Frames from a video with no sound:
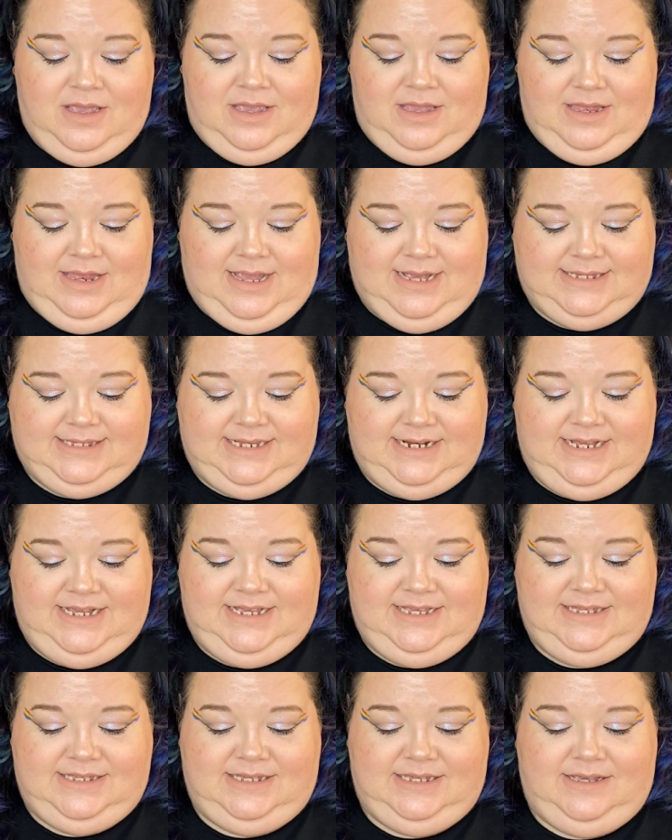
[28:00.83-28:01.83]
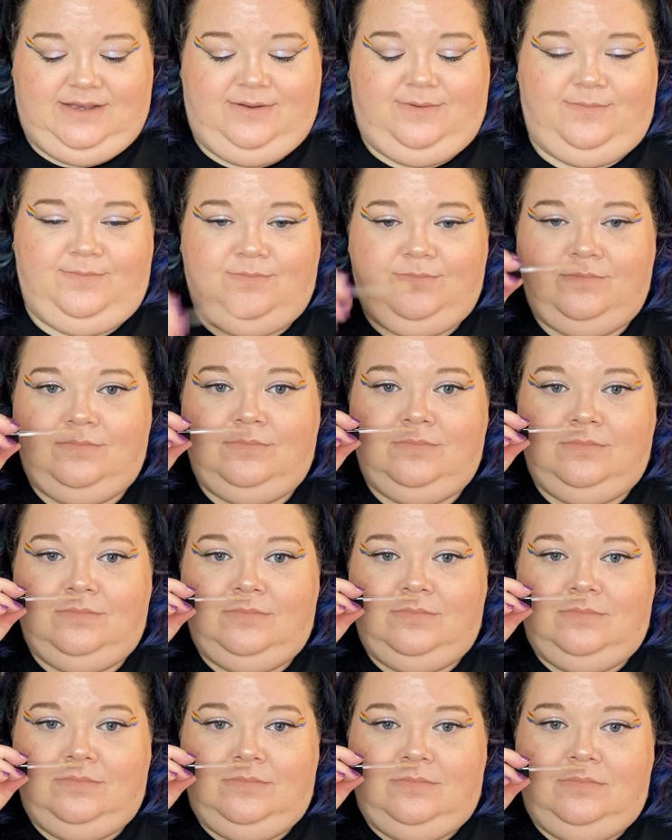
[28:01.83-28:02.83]
Yes, it is.
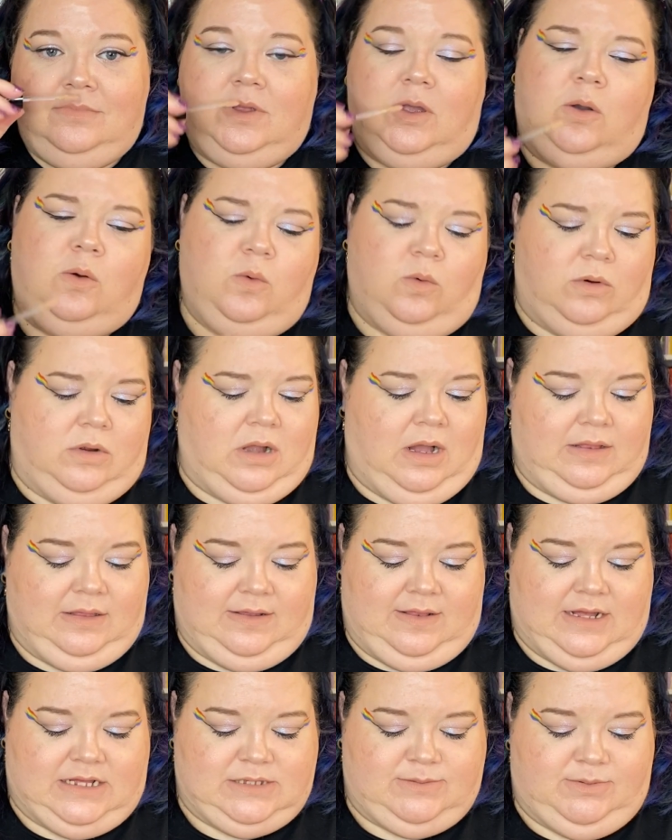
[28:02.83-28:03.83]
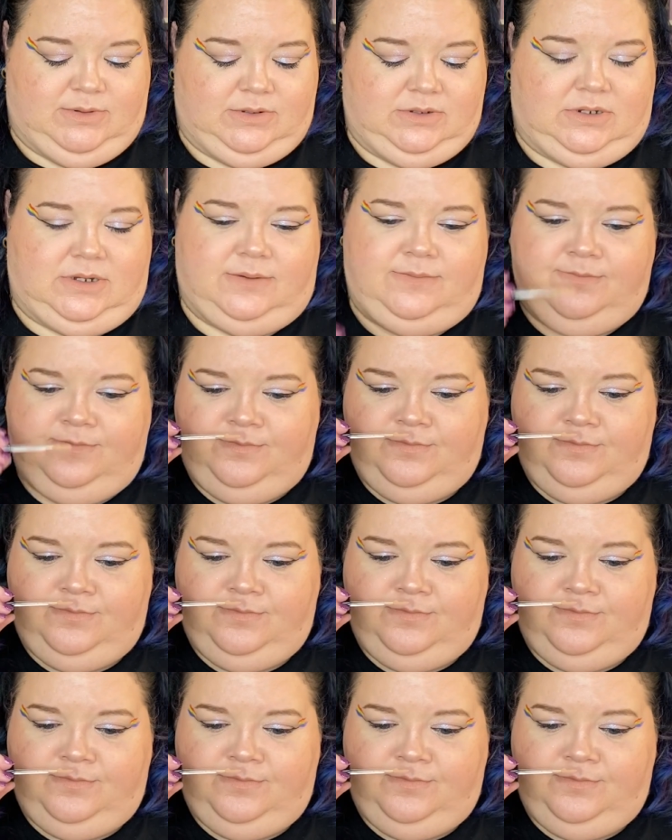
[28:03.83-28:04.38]
Oh, golly, that smells good.